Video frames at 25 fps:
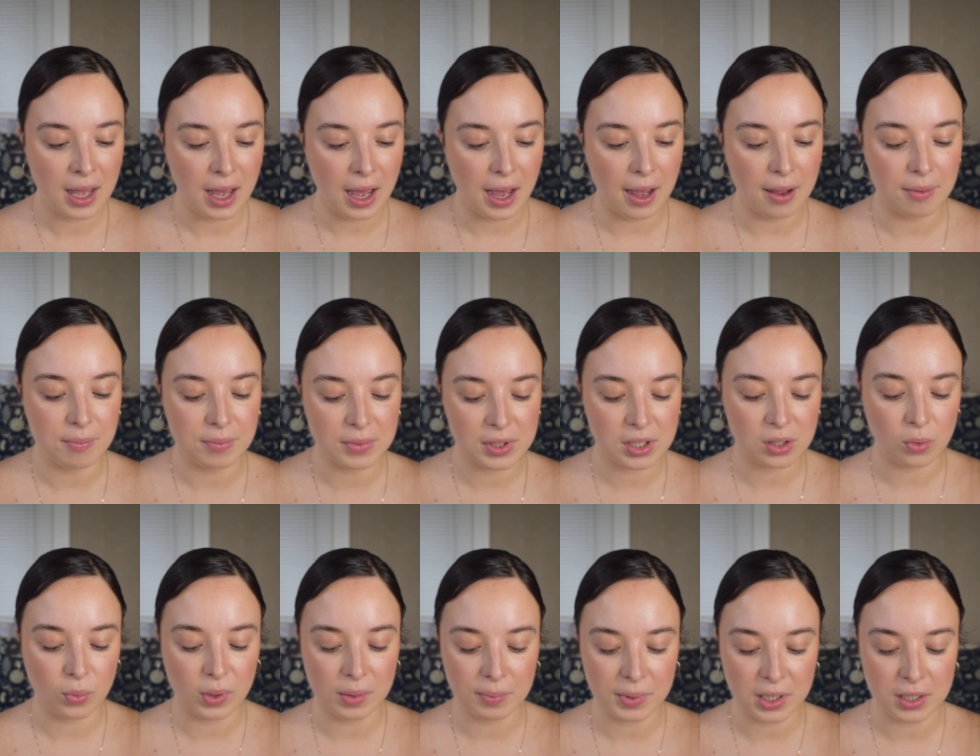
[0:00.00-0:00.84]
Um,
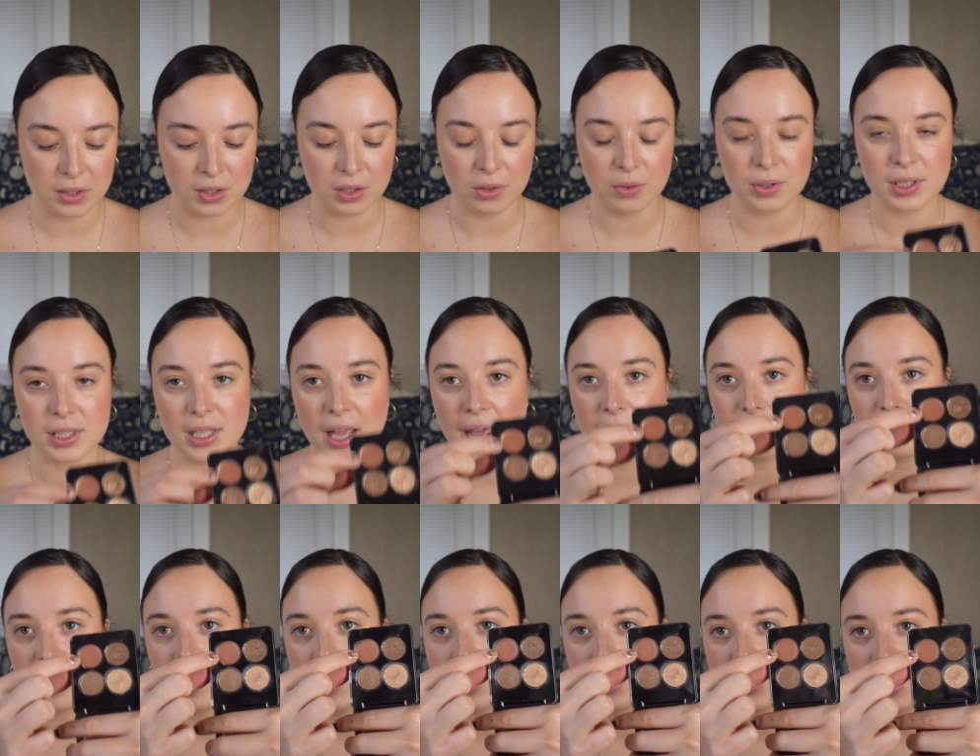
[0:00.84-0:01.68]
so what I'm going to do is
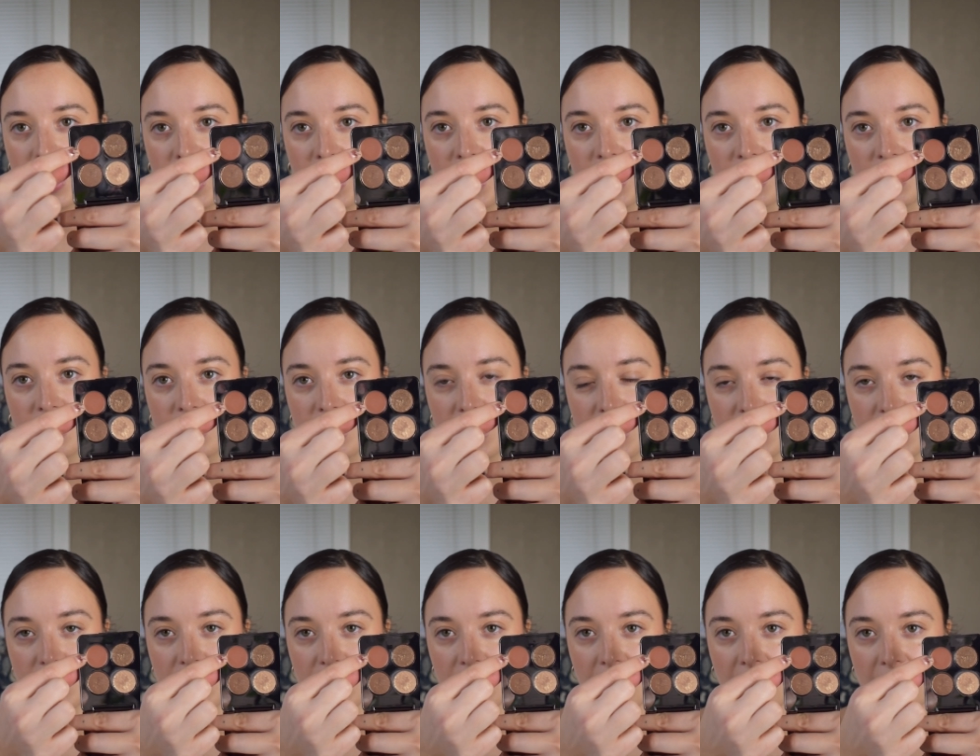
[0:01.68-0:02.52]
I'm going to take
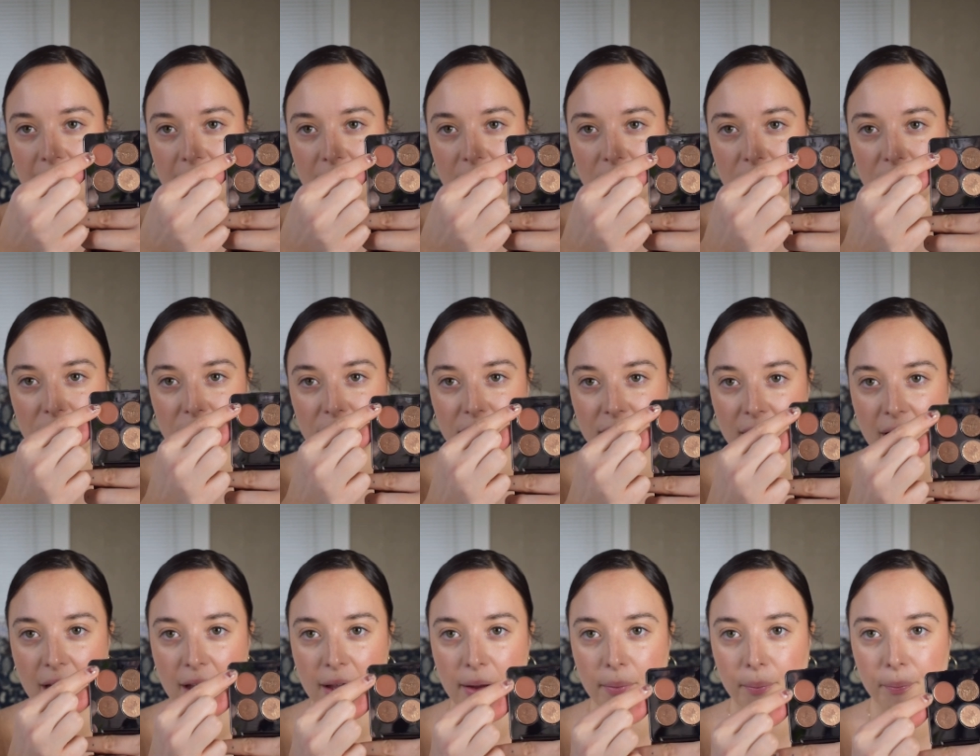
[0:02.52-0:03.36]
this kind of
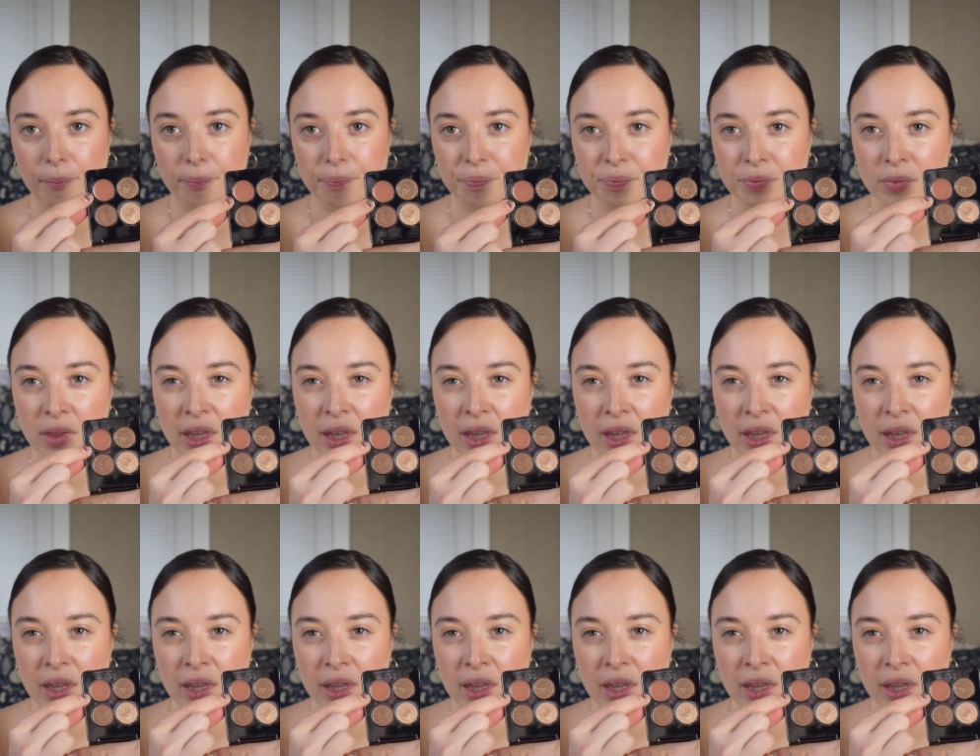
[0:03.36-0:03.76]
um,